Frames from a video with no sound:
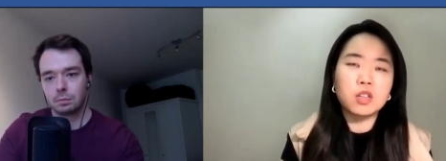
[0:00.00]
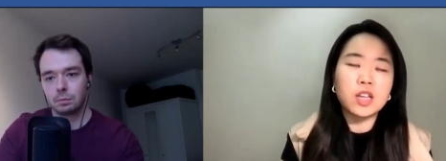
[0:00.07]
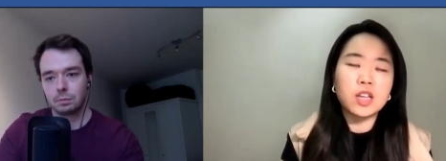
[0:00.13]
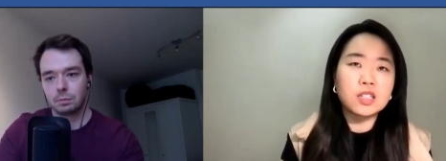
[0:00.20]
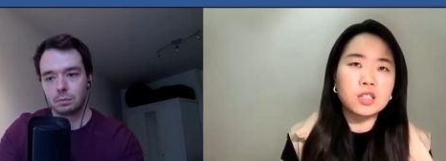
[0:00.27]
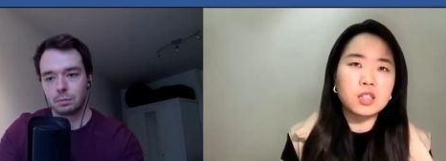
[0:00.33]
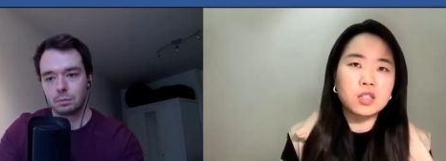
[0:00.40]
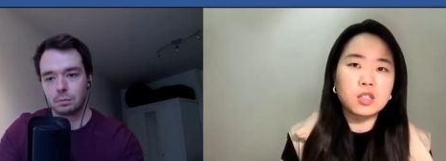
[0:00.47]
Speaker 1: the
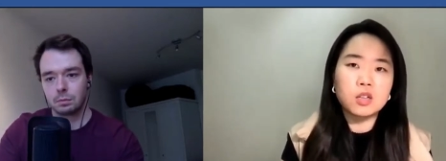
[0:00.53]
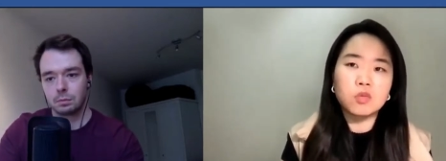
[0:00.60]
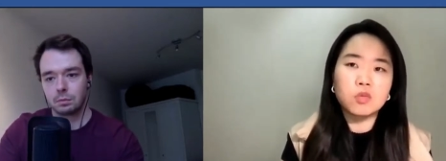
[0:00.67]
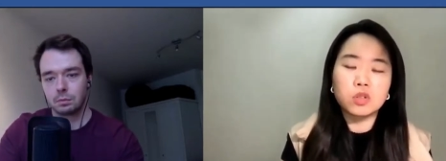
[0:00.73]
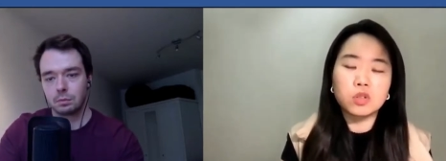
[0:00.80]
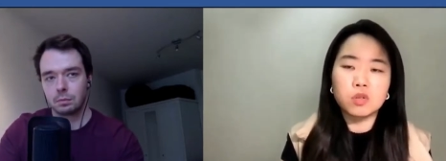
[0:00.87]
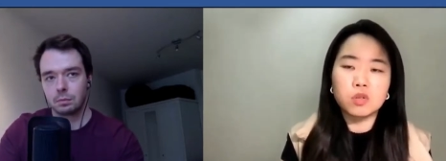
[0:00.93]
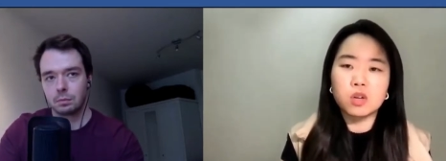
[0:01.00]
existing
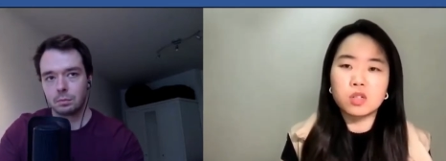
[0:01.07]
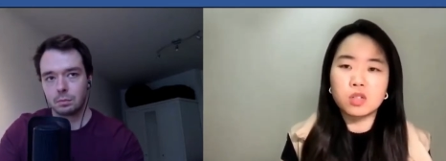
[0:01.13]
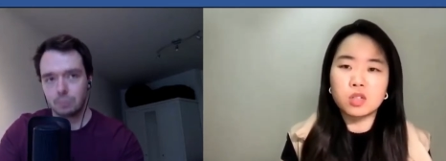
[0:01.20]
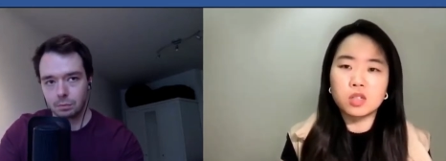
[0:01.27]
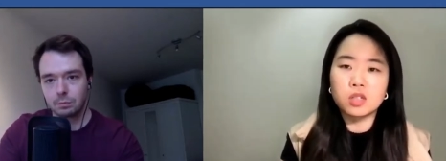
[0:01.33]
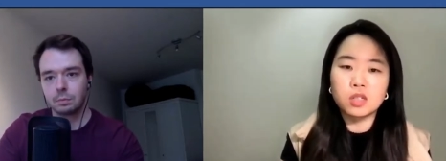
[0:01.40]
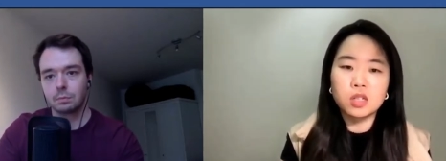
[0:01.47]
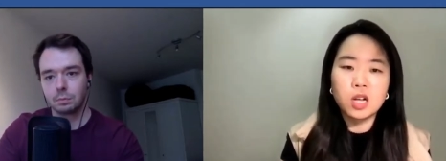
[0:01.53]

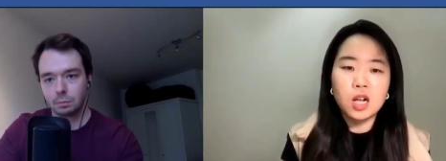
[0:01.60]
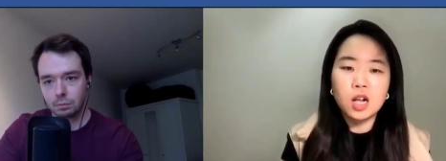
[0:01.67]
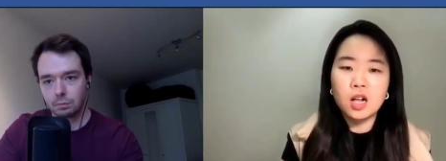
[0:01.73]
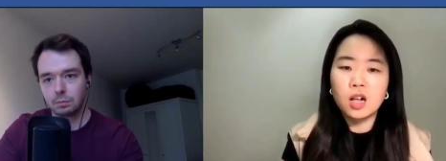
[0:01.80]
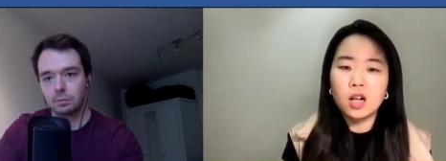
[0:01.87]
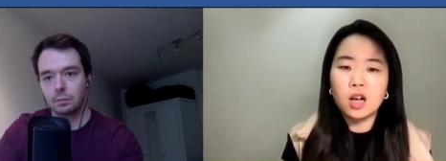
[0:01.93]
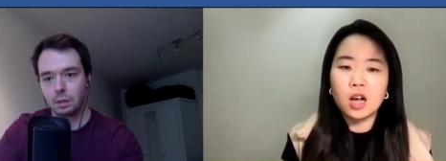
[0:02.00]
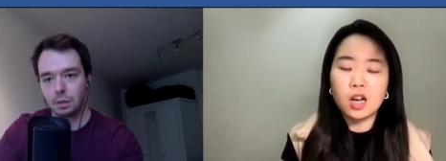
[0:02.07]
resources.
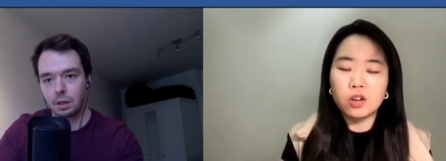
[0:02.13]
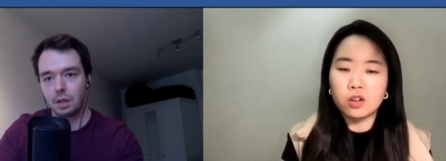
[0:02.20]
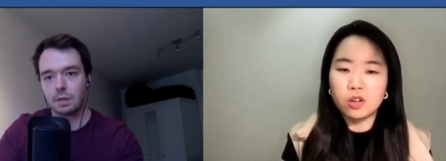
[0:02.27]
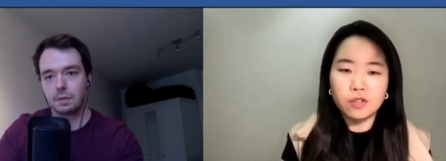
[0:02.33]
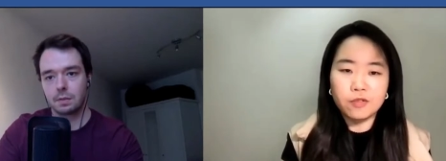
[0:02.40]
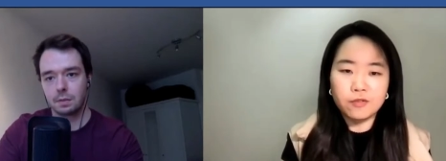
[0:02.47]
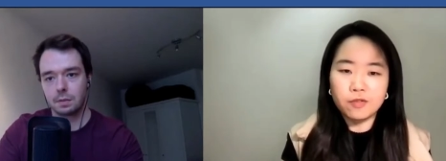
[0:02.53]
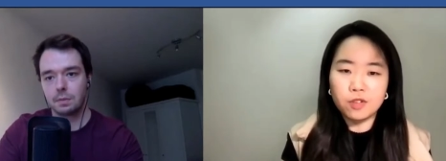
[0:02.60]
I don't yes.
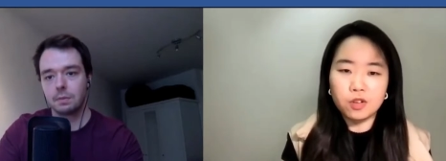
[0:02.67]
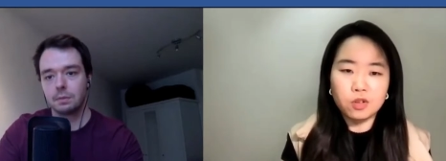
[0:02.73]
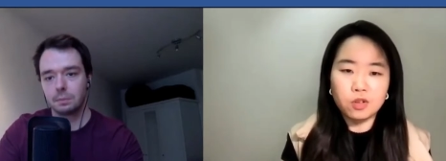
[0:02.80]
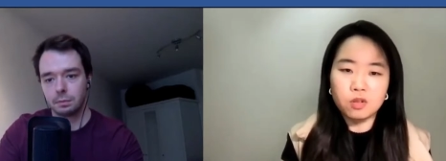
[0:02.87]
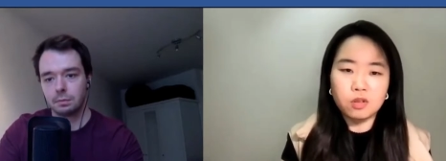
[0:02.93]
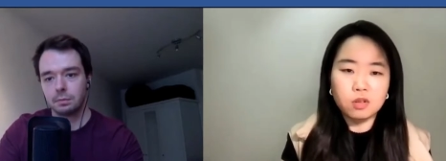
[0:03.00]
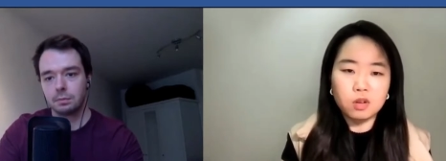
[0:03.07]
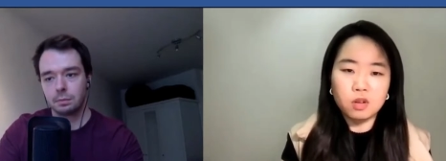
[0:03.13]
know if
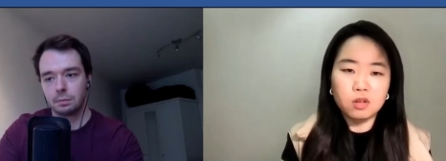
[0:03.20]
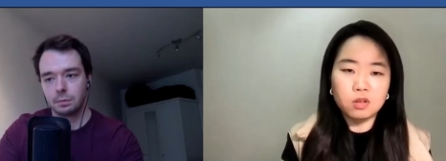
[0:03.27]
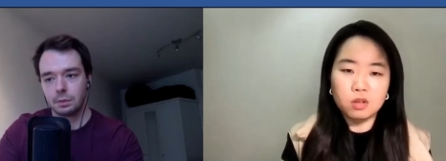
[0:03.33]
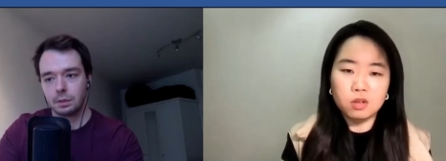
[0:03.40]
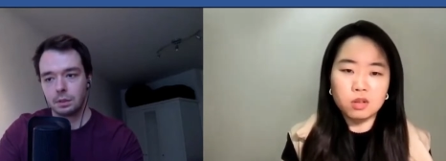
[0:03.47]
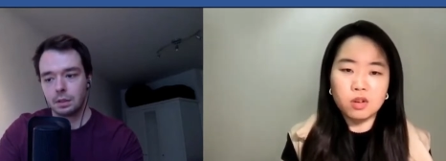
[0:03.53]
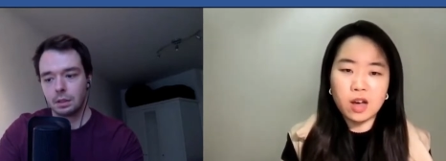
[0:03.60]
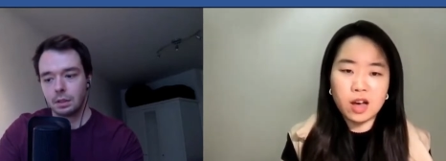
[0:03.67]
you
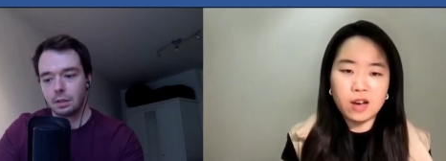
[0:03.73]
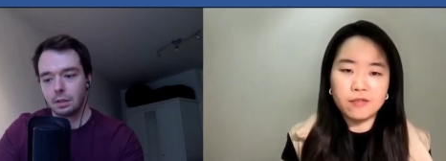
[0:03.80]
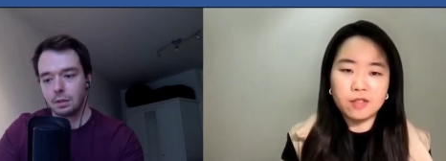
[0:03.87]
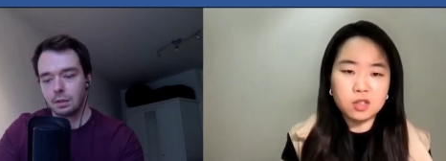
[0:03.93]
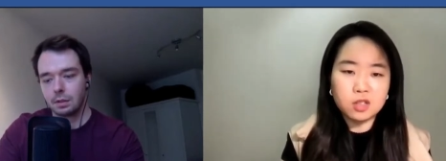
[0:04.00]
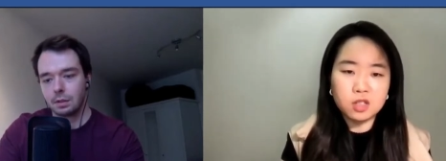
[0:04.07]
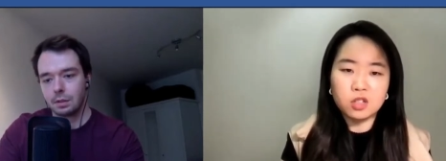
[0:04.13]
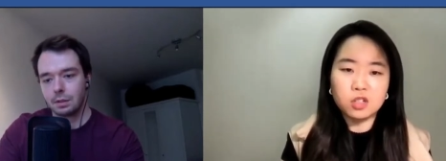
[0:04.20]
you have
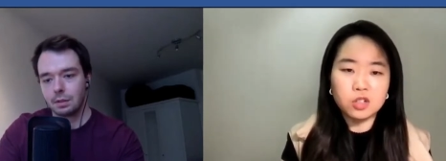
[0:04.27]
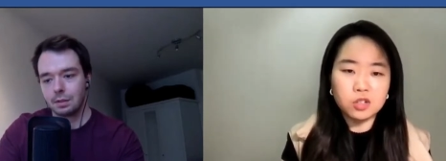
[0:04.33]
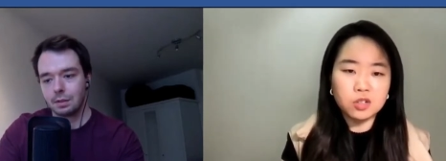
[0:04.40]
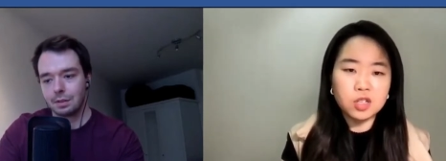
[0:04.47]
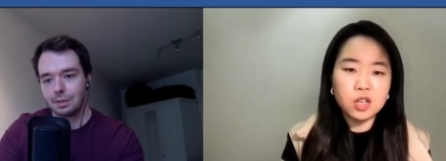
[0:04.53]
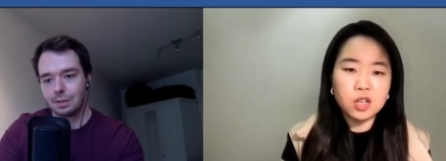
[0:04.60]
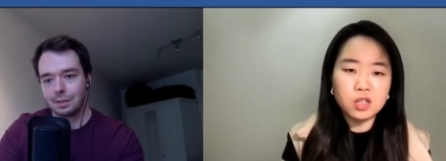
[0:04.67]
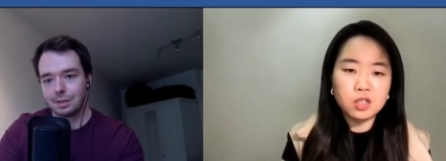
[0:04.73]
such
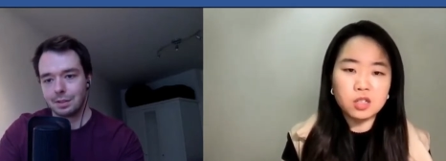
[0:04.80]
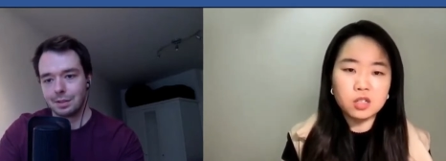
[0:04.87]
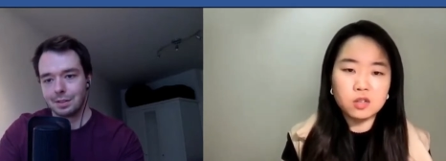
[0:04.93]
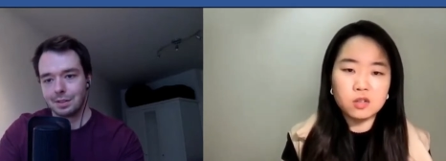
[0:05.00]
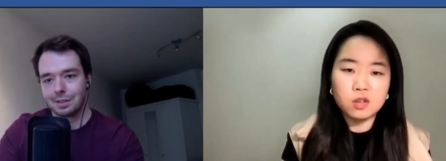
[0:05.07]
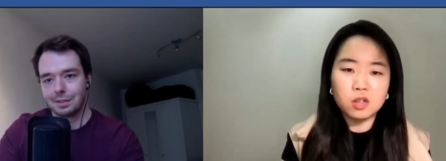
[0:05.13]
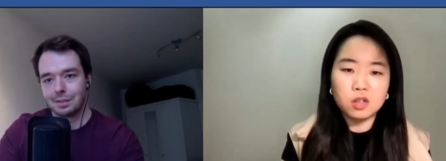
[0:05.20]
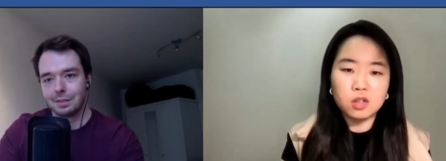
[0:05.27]
use
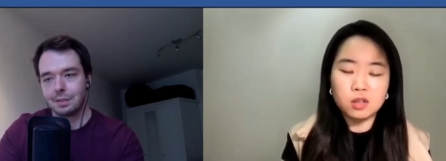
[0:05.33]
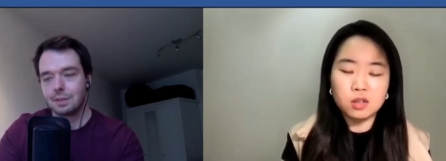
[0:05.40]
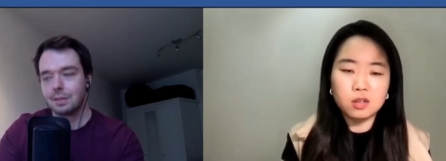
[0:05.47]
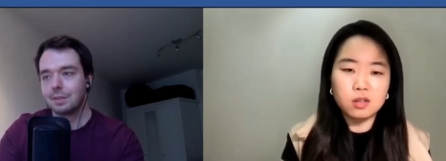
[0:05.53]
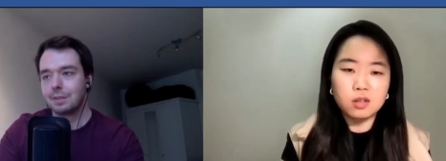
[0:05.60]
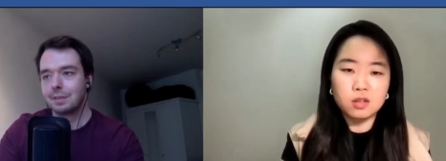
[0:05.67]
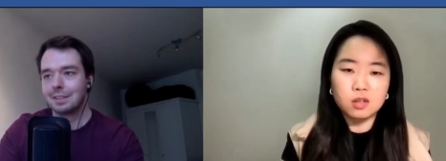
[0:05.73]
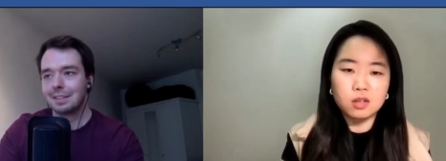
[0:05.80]
cases or.
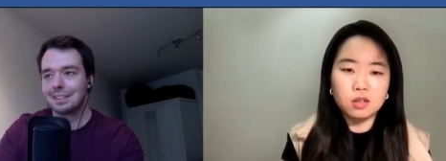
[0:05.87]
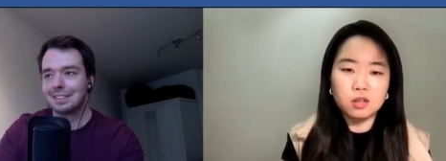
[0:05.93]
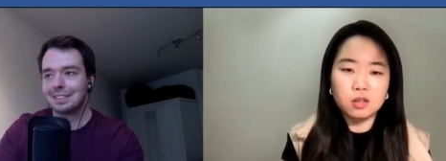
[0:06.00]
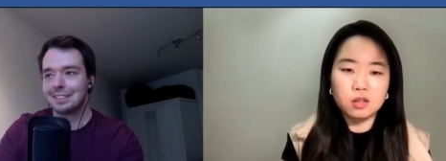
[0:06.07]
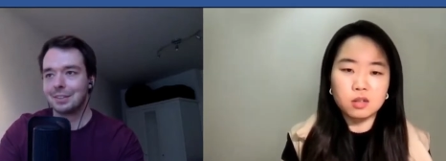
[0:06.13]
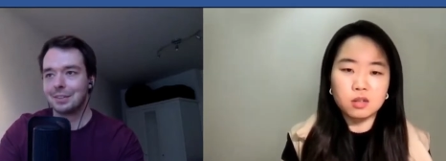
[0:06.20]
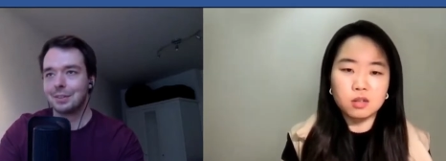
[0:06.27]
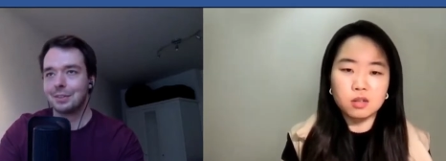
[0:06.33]

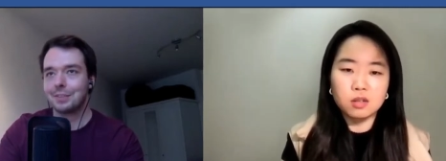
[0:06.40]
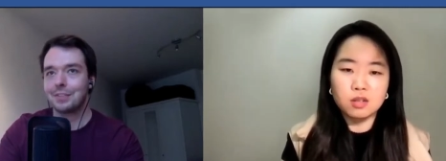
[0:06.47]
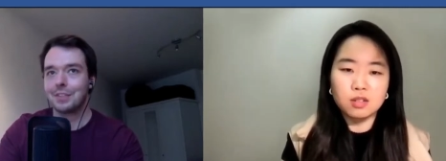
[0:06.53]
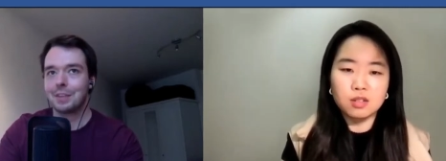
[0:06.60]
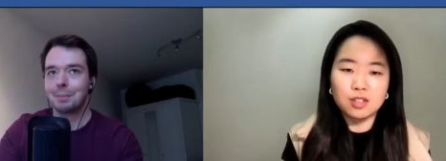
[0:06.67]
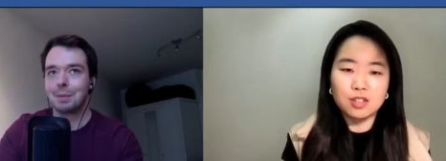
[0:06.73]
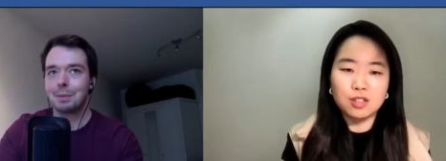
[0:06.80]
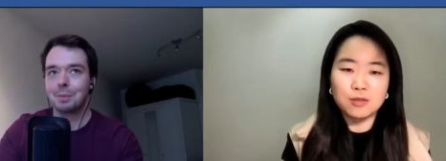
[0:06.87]
Speaker 2: So
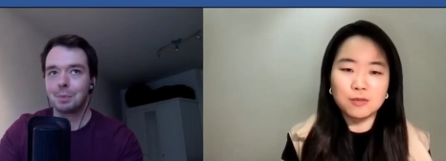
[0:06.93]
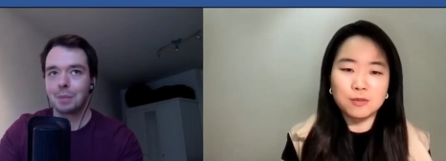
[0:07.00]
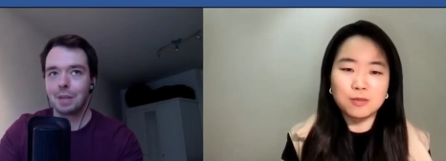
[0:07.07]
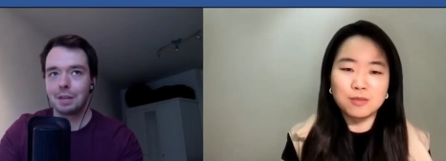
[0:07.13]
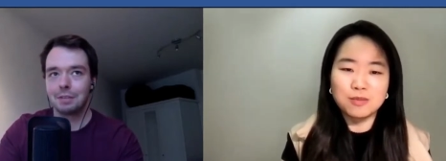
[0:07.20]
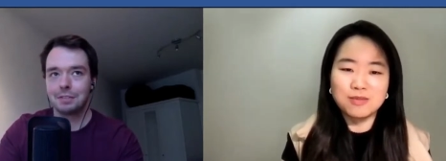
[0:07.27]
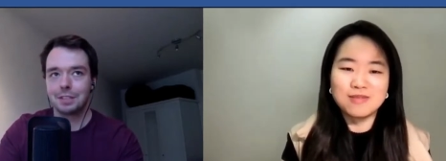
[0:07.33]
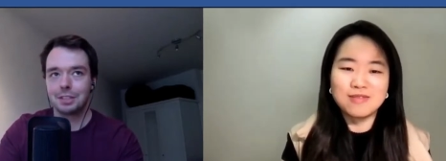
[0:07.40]
sometimes we
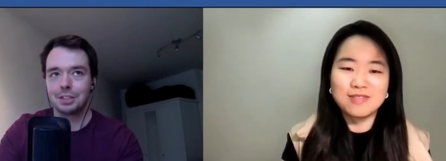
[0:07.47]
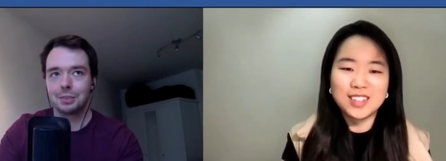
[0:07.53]
have such